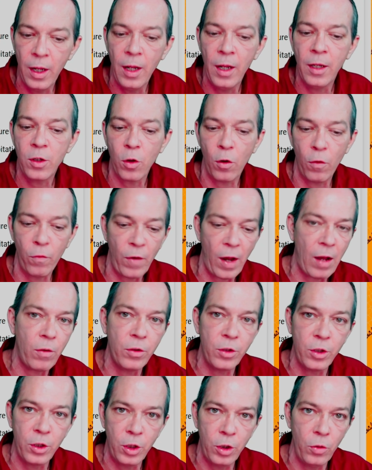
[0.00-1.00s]
So if I
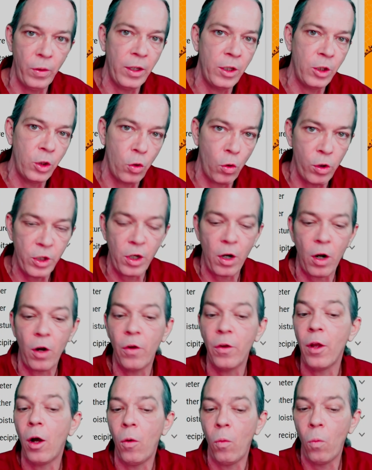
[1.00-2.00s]
was you in Georgia, all
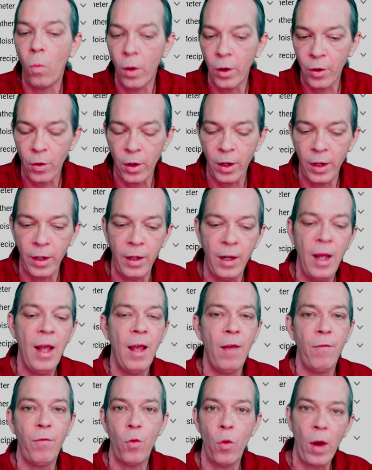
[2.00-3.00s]
y'all wondering
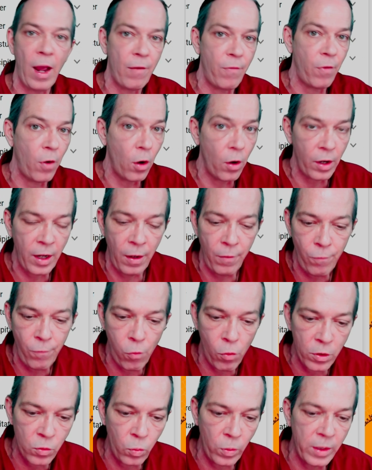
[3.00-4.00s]
if you have hurricane
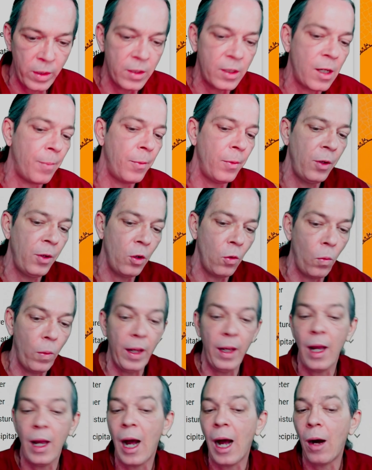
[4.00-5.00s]
force winds coming your
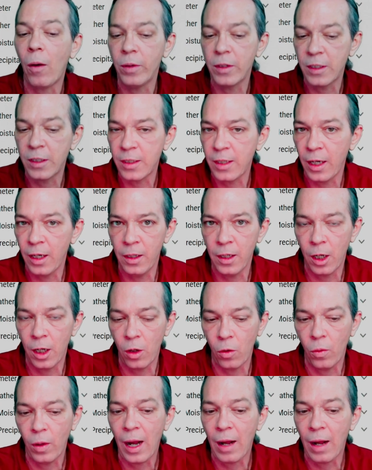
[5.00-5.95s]
way, I would say no.